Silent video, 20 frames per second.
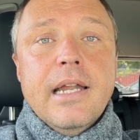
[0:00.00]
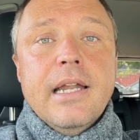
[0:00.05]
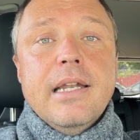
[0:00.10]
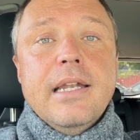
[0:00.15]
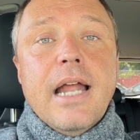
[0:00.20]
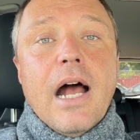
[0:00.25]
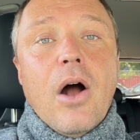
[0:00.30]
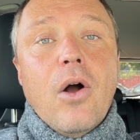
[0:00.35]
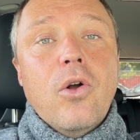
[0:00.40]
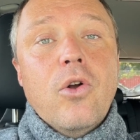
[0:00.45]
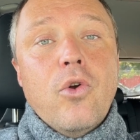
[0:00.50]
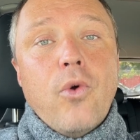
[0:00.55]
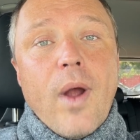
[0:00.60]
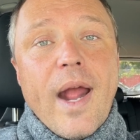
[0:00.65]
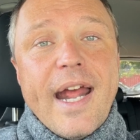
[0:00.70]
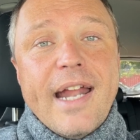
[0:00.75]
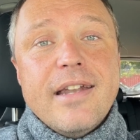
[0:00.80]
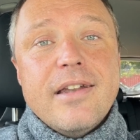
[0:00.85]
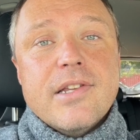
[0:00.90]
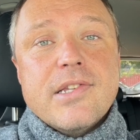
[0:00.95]
Now,
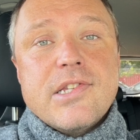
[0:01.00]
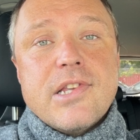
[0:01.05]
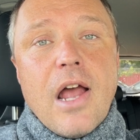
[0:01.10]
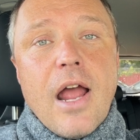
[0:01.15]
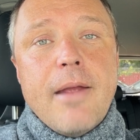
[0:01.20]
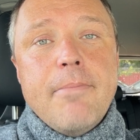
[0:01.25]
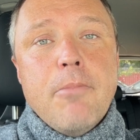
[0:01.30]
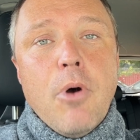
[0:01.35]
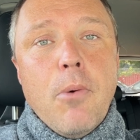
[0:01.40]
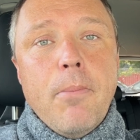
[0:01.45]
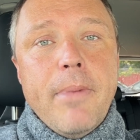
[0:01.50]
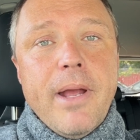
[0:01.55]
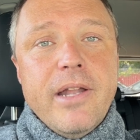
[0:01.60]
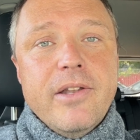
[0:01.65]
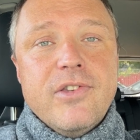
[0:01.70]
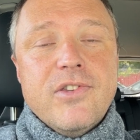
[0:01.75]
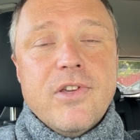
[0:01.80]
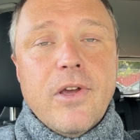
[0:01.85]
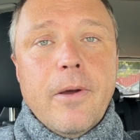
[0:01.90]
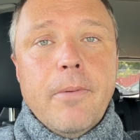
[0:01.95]
Grand Design
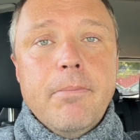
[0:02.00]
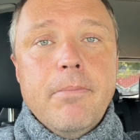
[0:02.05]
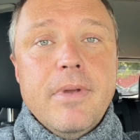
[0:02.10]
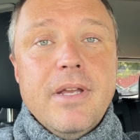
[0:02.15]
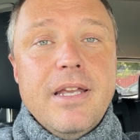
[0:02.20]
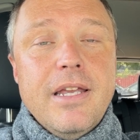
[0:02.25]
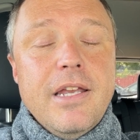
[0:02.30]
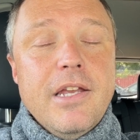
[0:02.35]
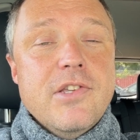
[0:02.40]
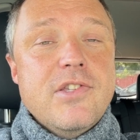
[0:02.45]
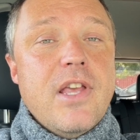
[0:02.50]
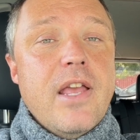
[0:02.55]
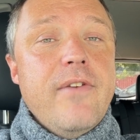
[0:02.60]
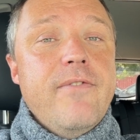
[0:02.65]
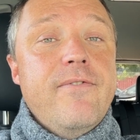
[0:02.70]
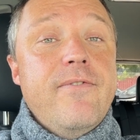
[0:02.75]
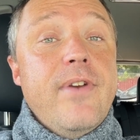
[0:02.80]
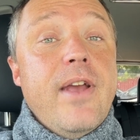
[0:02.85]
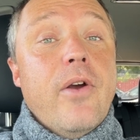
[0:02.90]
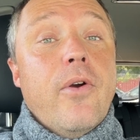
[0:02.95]
Momentum is a
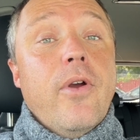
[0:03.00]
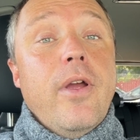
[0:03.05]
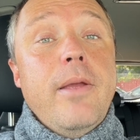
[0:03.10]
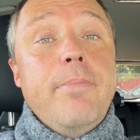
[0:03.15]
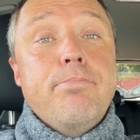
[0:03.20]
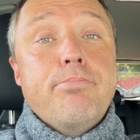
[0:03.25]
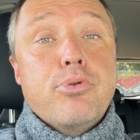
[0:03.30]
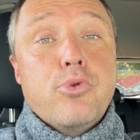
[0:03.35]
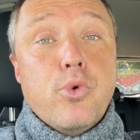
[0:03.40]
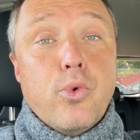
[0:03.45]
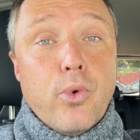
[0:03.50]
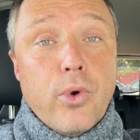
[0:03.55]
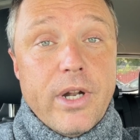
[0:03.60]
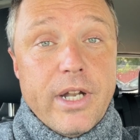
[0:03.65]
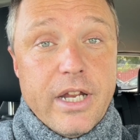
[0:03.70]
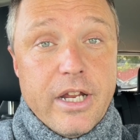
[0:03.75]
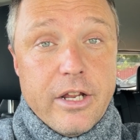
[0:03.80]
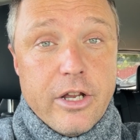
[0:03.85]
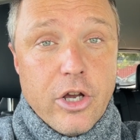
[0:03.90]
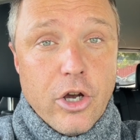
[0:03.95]
very
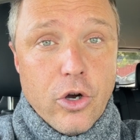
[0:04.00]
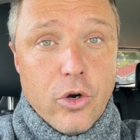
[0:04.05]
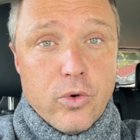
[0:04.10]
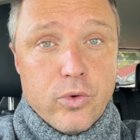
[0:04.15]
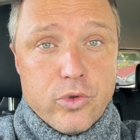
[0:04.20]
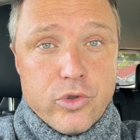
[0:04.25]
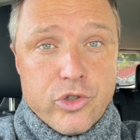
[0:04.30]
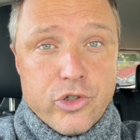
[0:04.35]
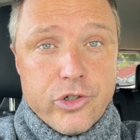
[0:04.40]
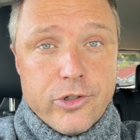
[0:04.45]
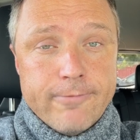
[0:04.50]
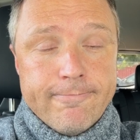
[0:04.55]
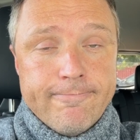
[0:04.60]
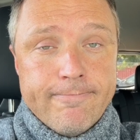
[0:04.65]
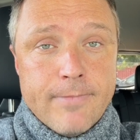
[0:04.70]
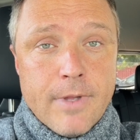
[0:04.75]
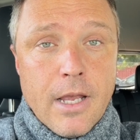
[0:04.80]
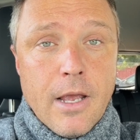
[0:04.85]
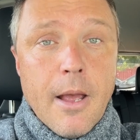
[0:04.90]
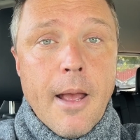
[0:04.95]
pretty coach.
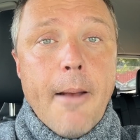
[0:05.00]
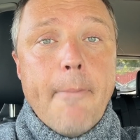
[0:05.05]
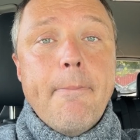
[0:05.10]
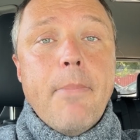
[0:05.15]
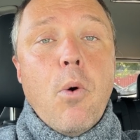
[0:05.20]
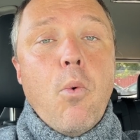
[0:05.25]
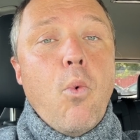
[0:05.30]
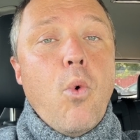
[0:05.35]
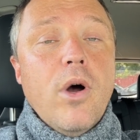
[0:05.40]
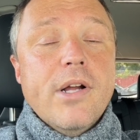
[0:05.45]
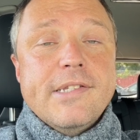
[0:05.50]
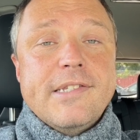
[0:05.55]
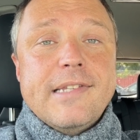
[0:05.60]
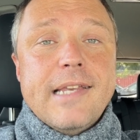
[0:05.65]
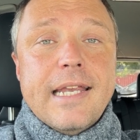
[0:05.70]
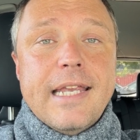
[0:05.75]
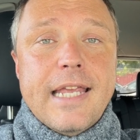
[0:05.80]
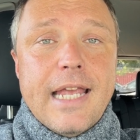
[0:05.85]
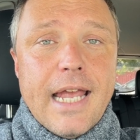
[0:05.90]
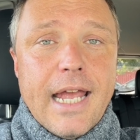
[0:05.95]
But once
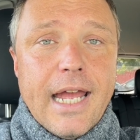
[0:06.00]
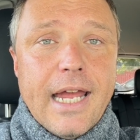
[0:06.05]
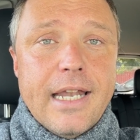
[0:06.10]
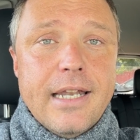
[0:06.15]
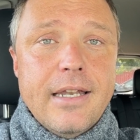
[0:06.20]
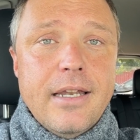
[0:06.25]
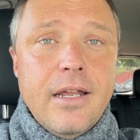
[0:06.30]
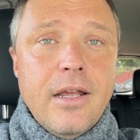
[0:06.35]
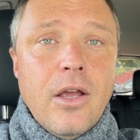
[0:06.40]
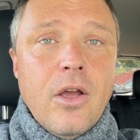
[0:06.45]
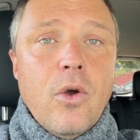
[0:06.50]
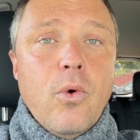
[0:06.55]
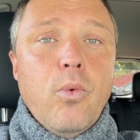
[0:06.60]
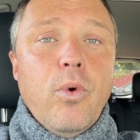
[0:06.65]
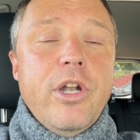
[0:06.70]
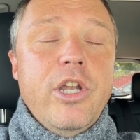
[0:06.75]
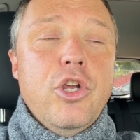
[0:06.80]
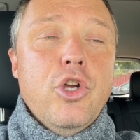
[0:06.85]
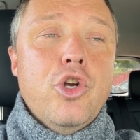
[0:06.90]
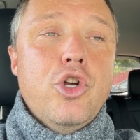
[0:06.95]
again,
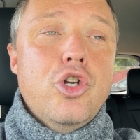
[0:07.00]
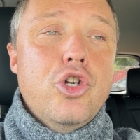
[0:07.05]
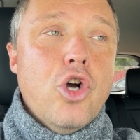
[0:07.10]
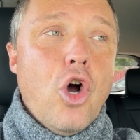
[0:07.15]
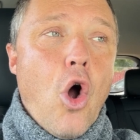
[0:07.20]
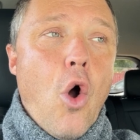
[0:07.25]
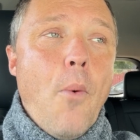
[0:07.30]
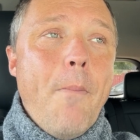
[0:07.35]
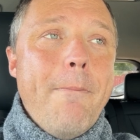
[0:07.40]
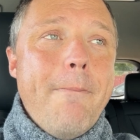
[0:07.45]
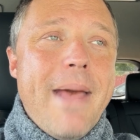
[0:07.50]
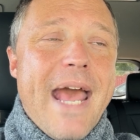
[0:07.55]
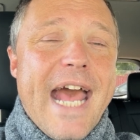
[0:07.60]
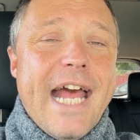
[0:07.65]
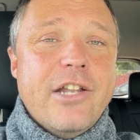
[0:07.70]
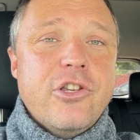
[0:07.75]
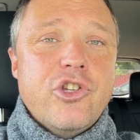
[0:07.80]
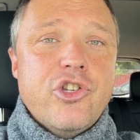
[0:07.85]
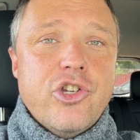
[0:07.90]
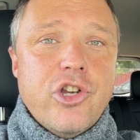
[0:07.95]
when you go
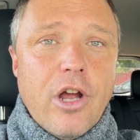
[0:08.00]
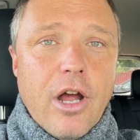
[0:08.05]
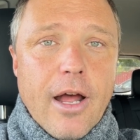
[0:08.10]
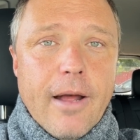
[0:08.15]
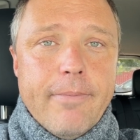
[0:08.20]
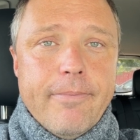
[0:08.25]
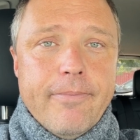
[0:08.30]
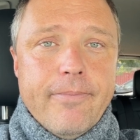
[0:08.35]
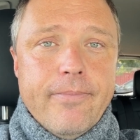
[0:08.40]
match up